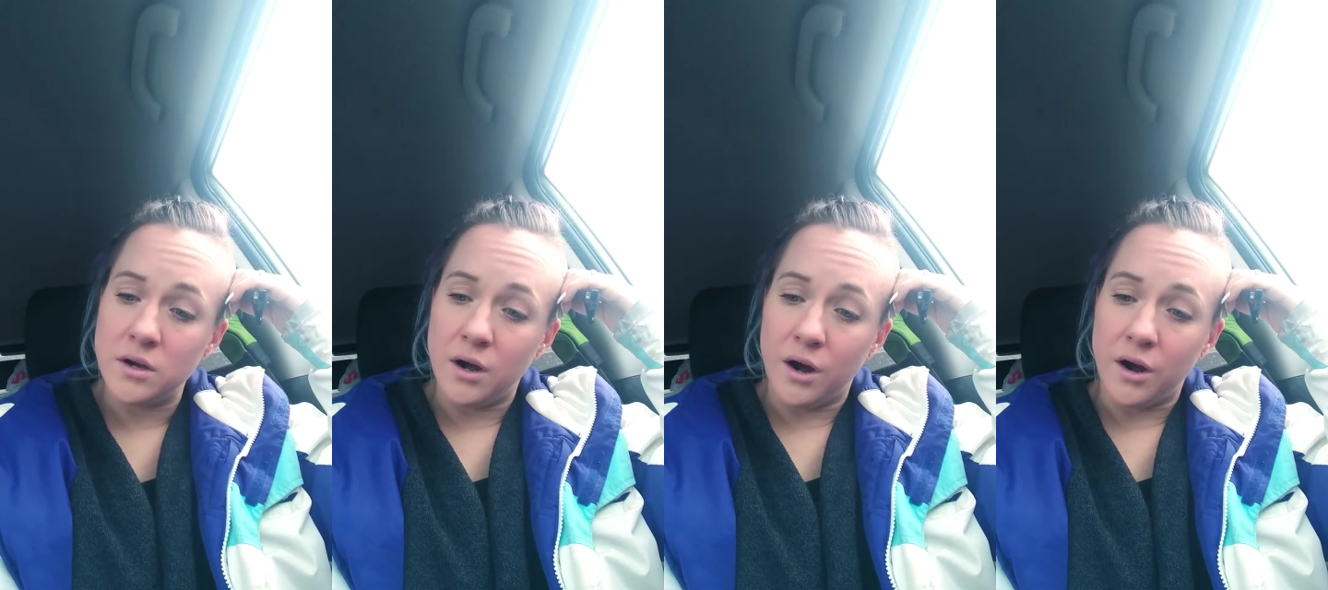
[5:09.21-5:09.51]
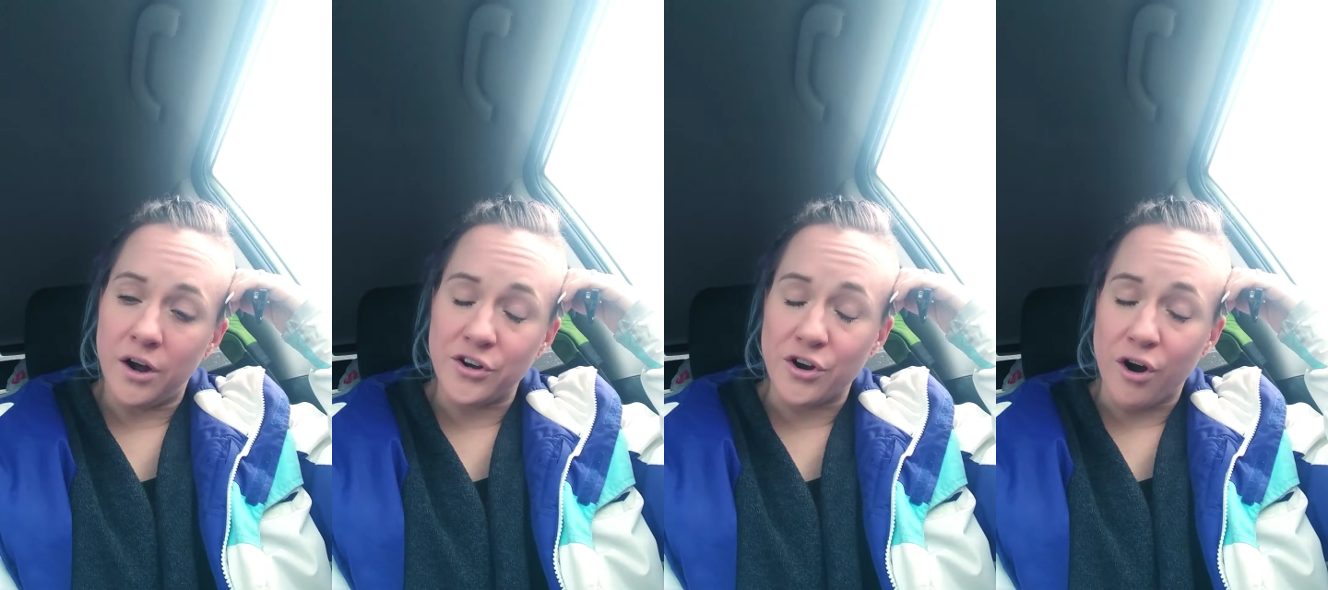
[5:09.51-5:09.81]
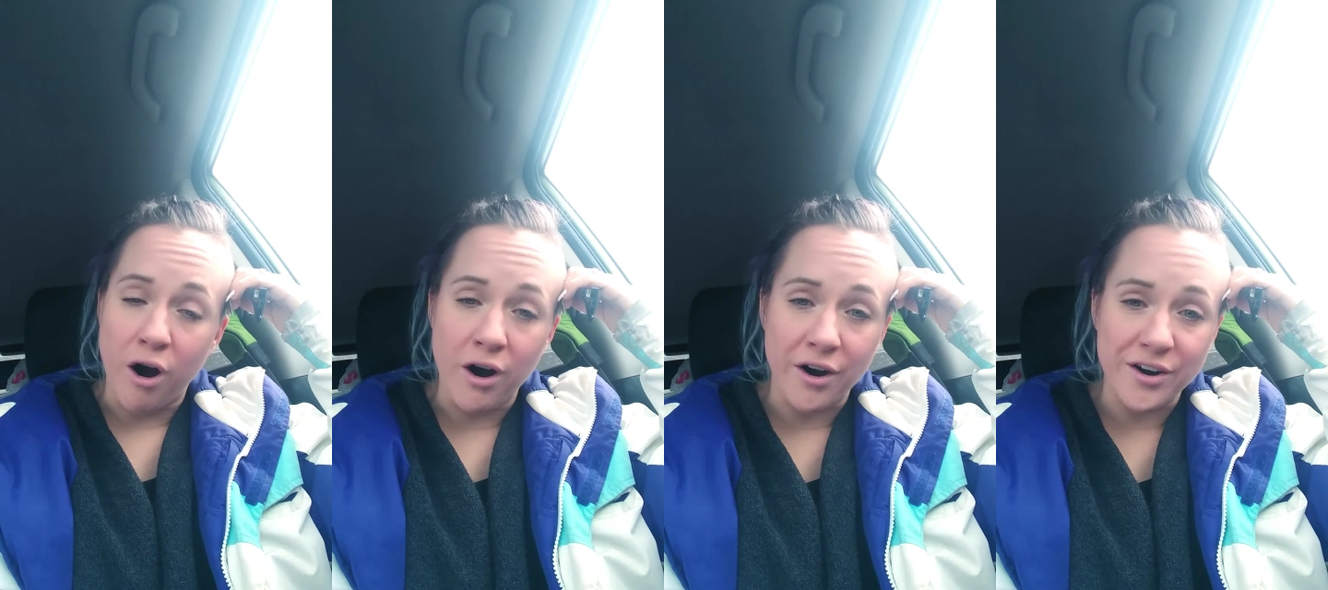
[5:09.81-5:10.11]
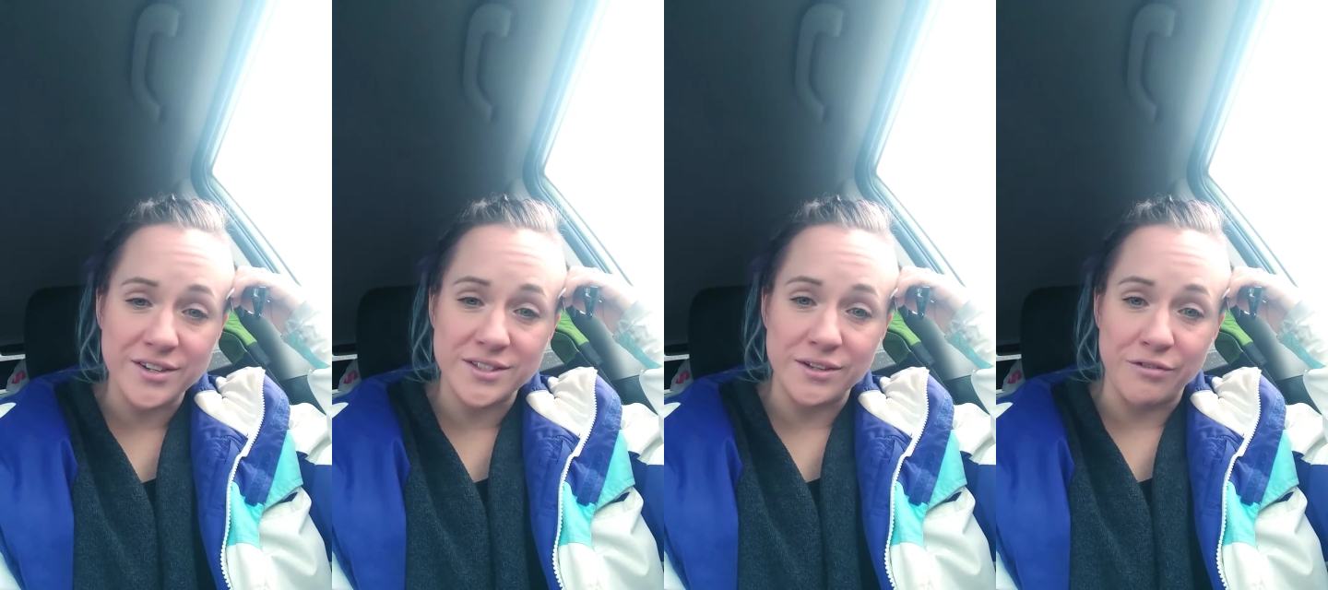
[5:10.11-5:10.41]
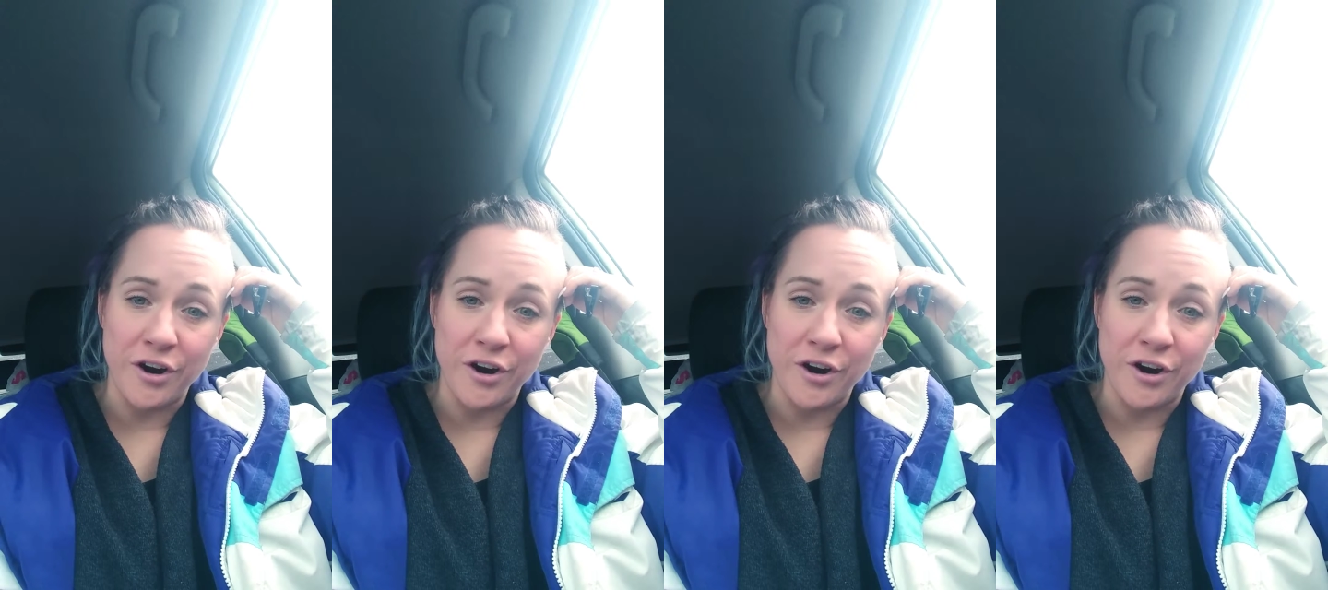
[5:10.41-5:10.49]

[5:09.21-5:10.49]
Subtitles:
you can't give up